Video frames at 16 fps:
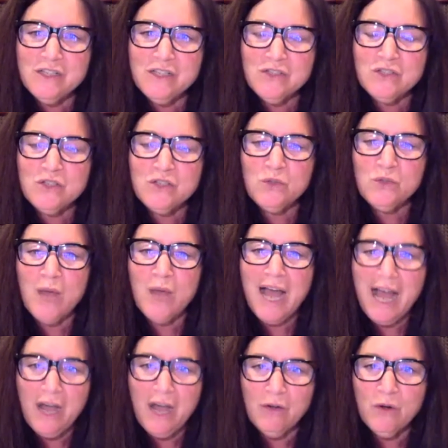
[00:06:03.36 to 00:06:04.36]
to
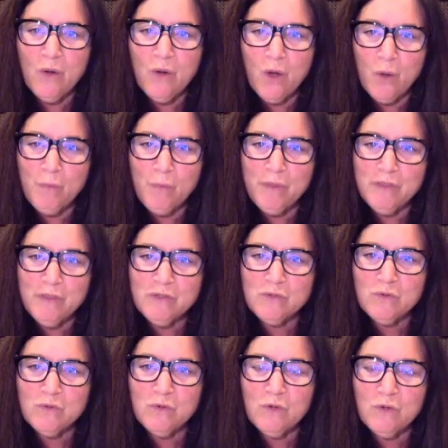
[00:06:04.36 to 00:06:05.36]
how to open the
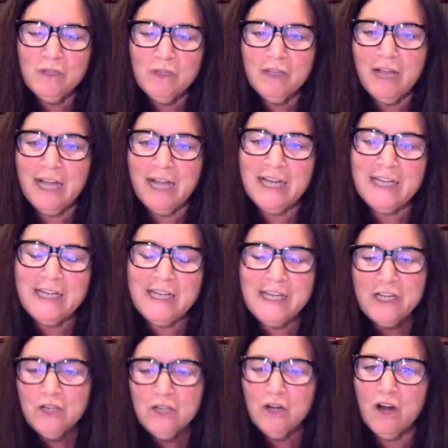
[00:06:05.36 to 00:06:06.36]
school. A
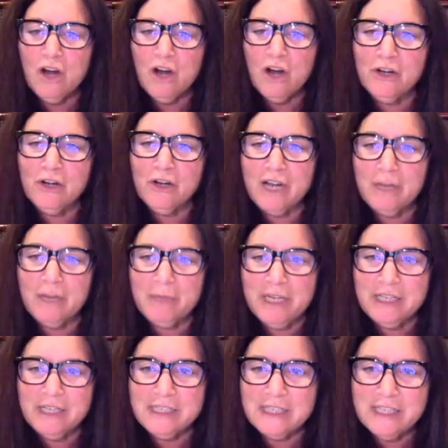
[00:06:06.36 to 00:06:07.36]
kindergartner coming
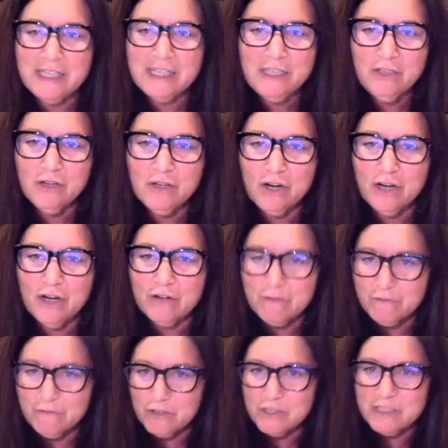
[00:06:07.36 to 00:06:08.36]
into kindergarten
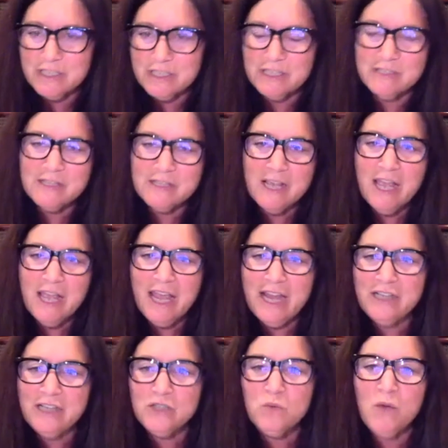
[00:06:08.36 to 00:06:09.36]
versus
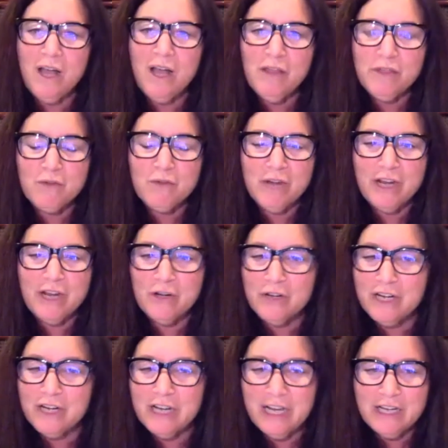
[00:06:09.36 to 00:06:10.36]
a 12th grader
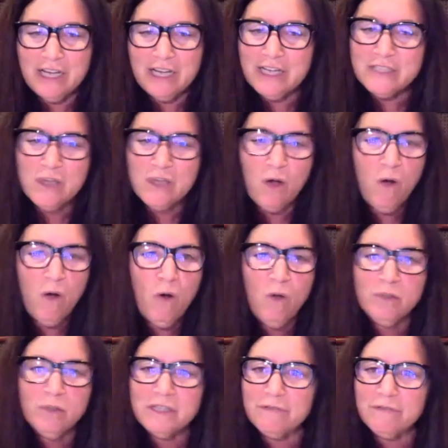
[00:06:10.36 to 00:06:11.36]
is a
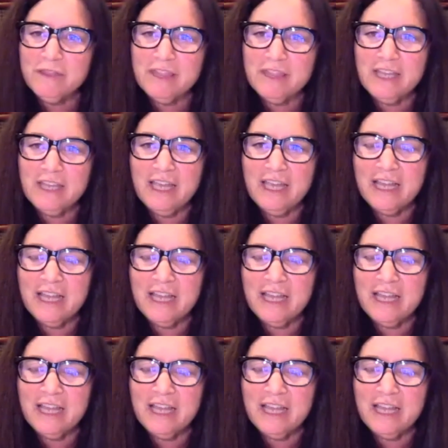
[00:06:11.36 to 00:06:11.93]
whole different thing.